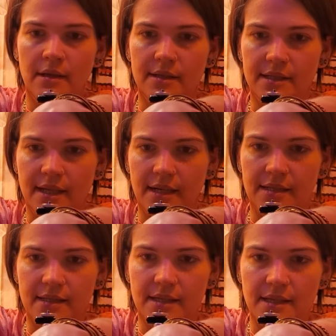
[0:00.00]
is that
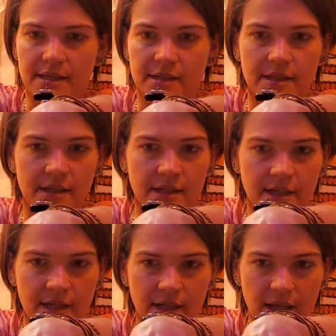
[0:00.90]
it's these
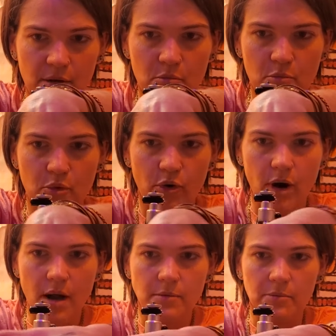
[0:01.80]

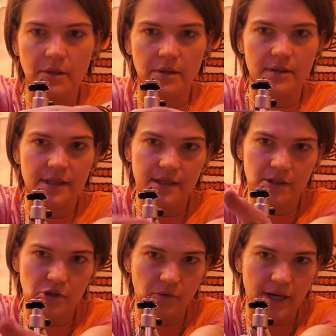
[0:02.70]
improbable
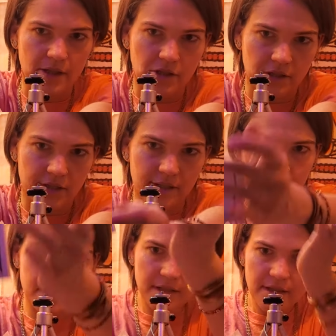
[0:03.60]

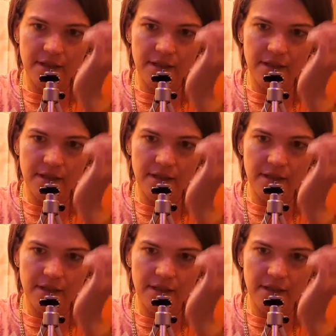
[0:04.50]
situations